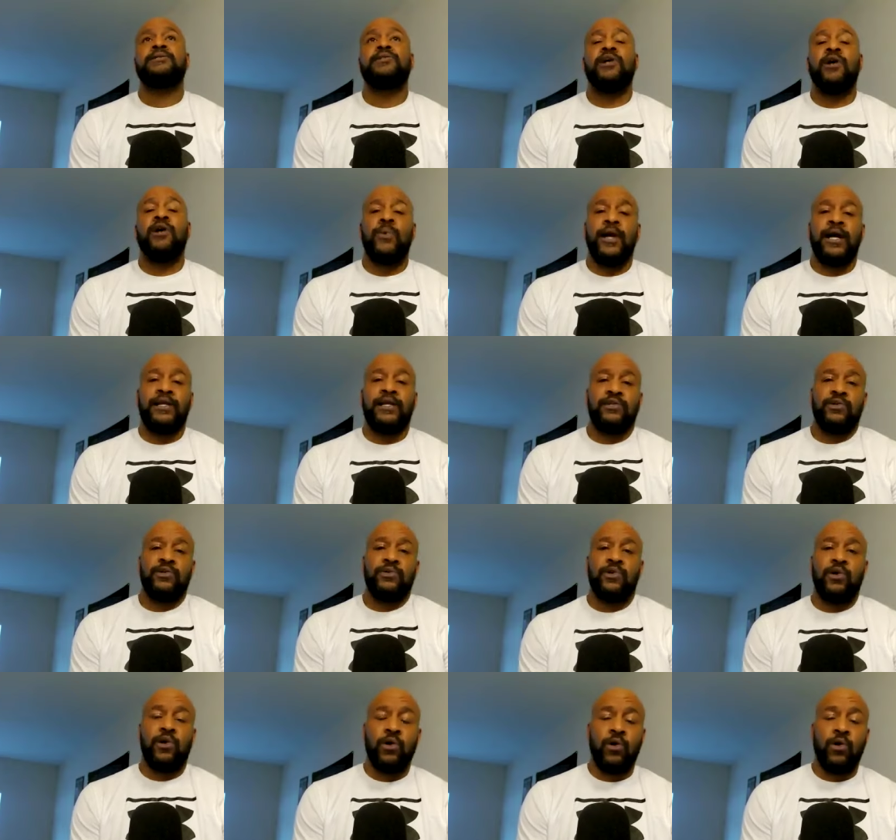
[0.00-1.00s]
So we had to
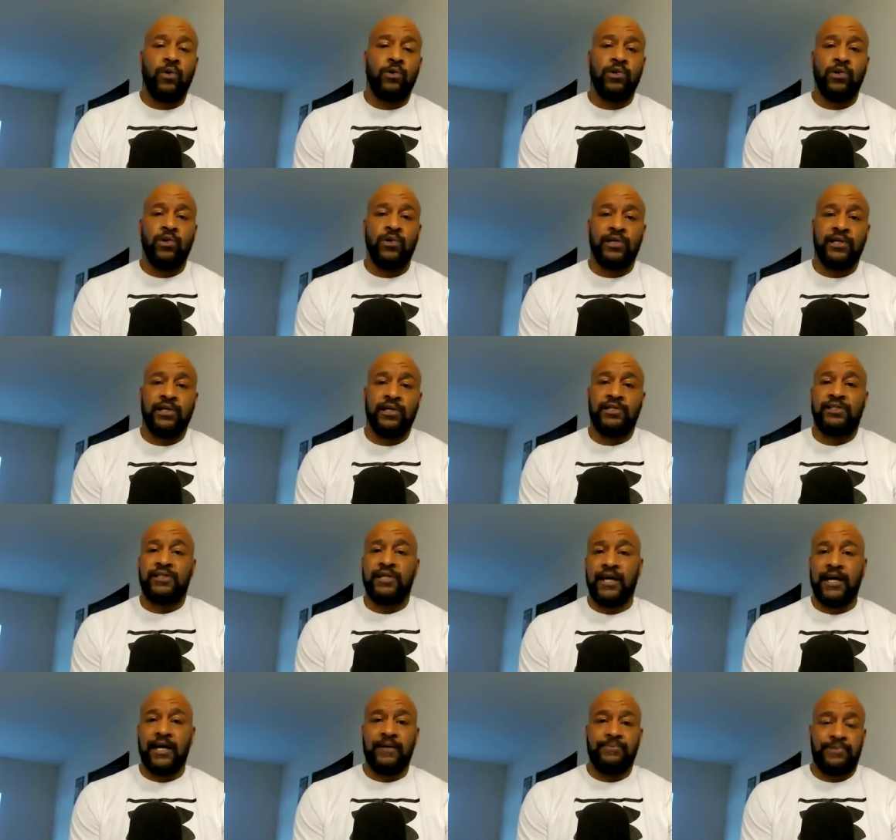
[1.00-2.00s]
do the whole little good
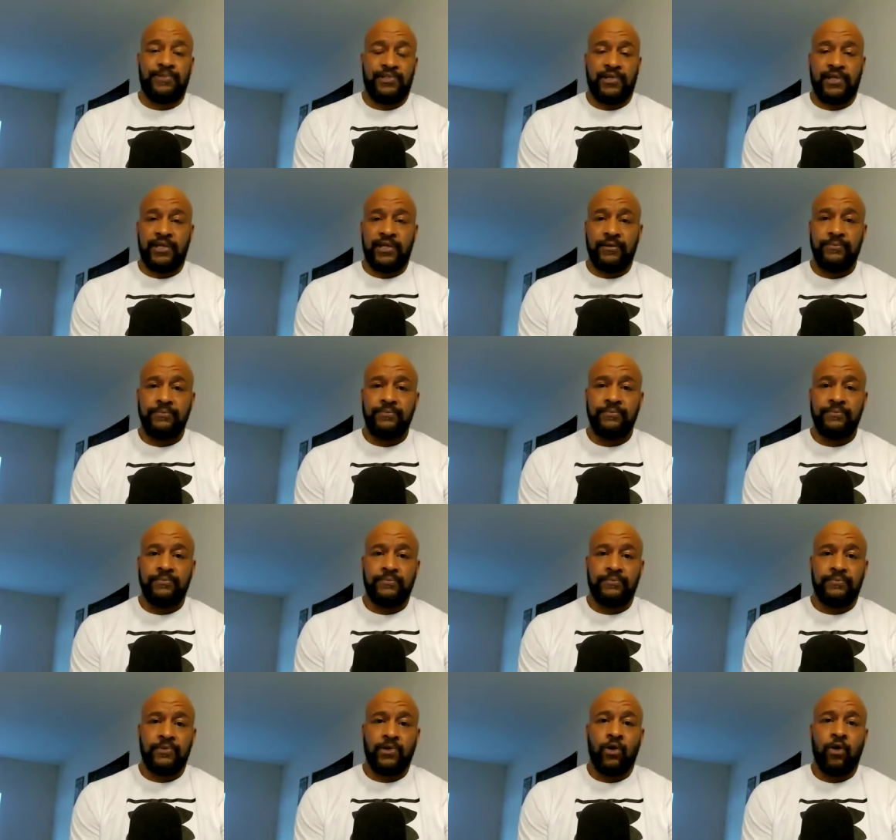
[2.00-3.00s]
time shit,
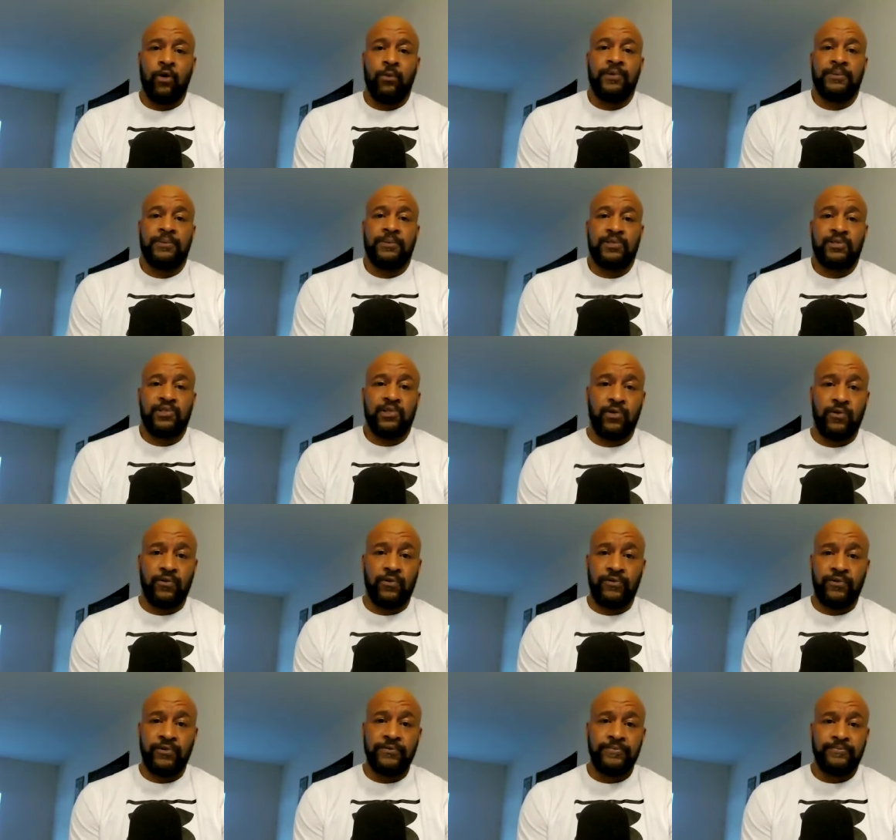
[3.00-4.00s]
open up the
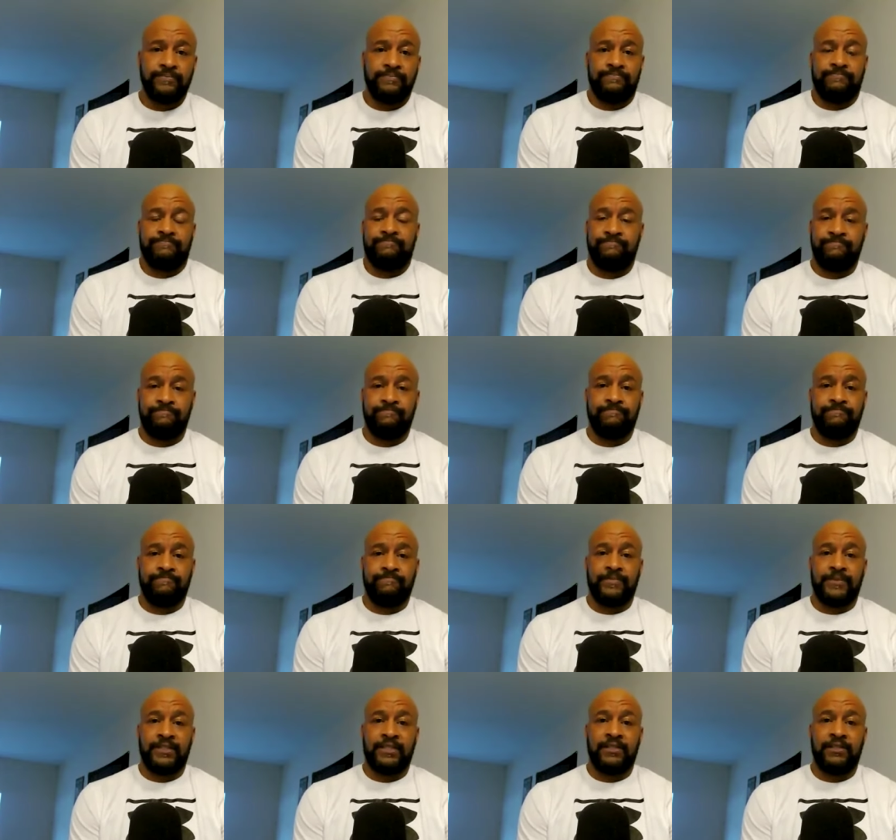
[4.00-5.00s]
stove
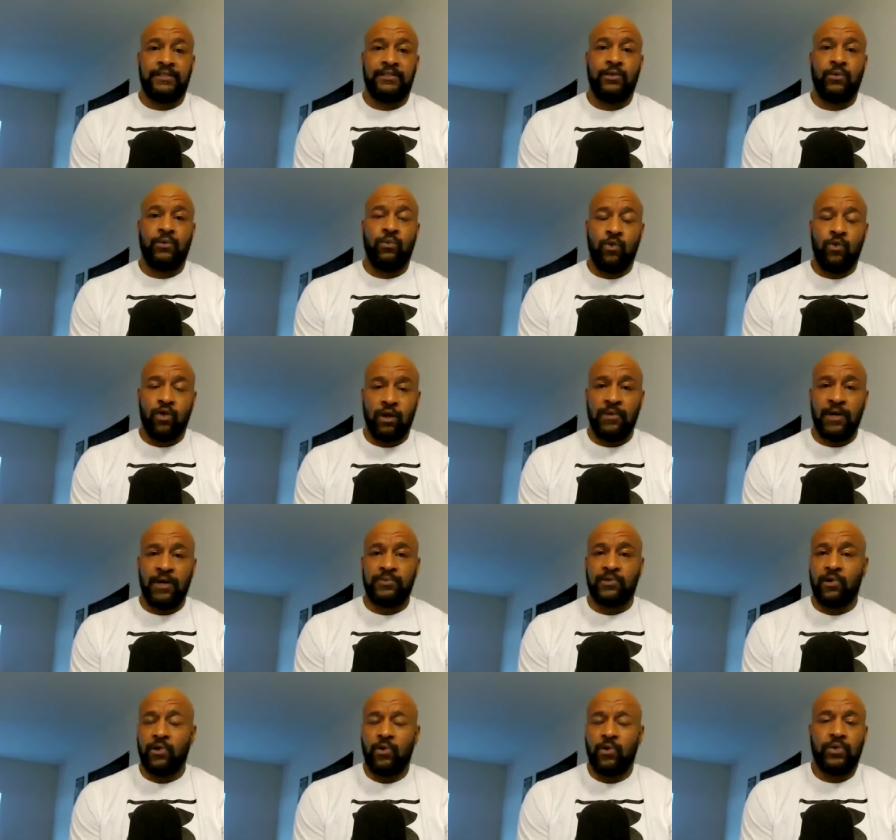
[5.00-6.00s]
to warm up
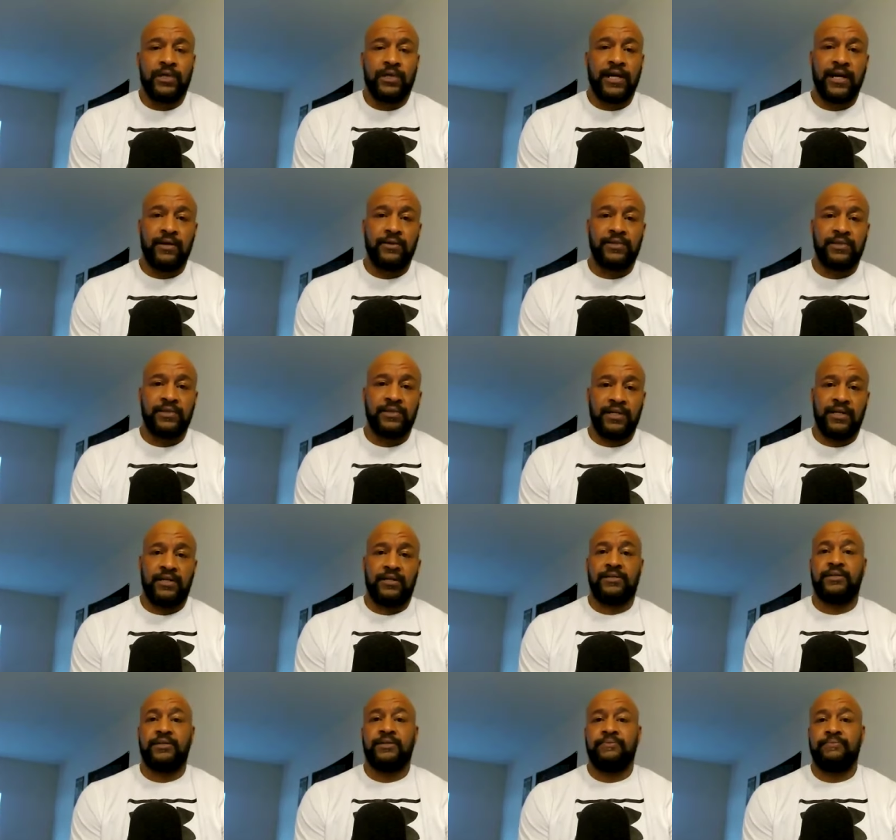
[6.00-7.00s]
the whole
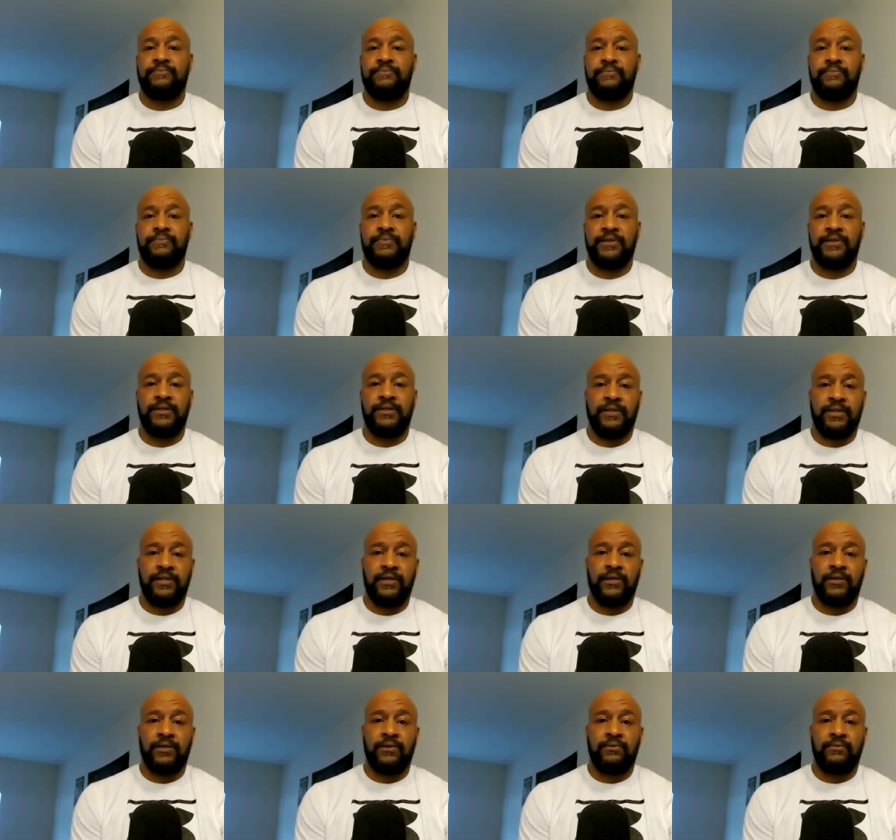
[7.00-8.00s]
downstairs. You
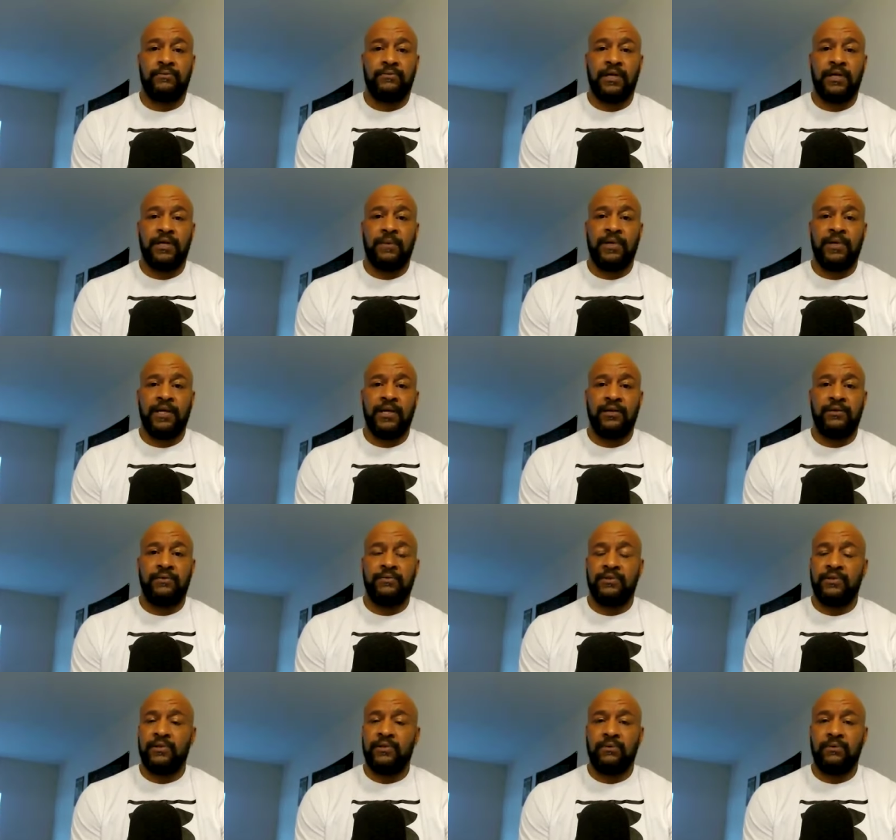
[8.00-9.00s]
know, I mean,
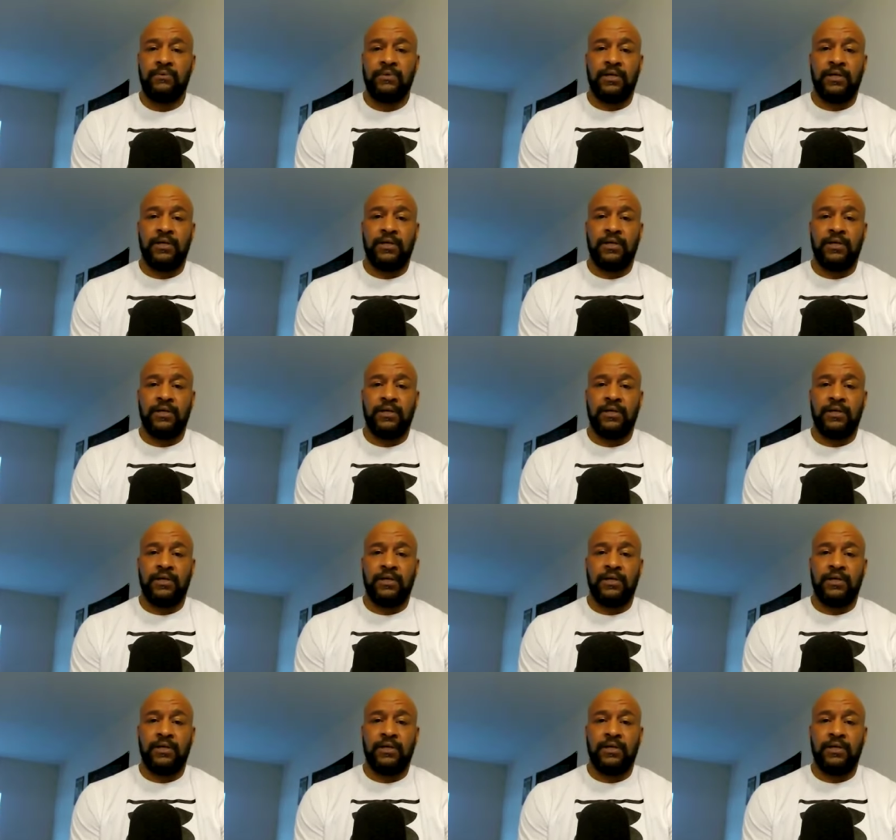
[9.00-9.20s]
you know,